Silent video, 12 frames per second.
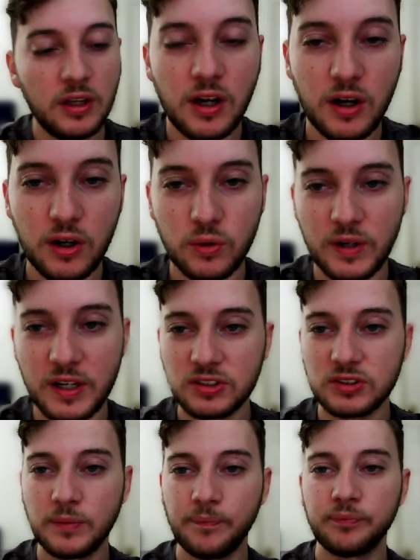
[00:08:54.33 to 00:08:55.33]

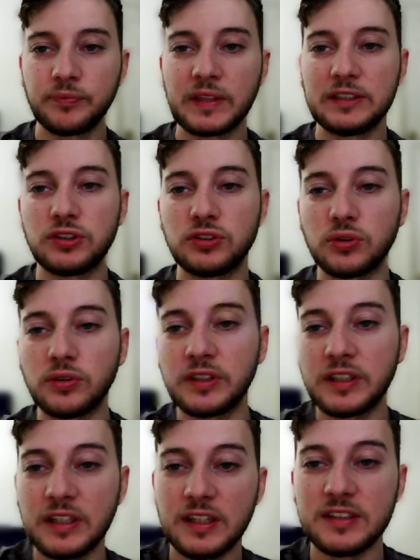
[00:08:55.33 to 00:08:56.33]
OS, storing
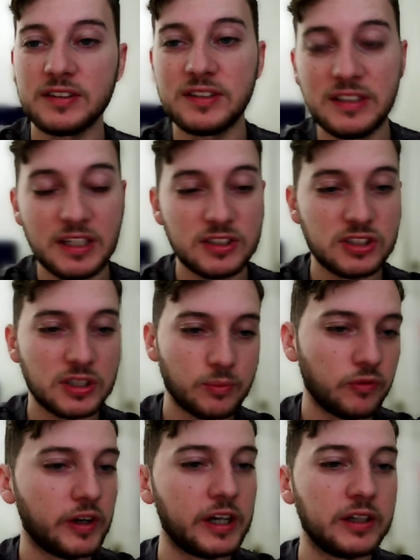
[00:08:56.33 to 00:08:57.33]
it in THM
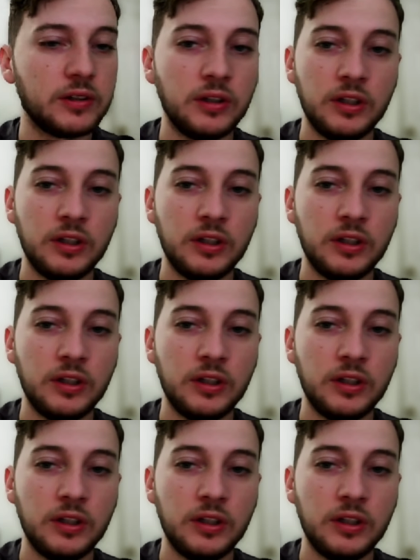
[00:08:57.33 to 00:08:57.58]
file,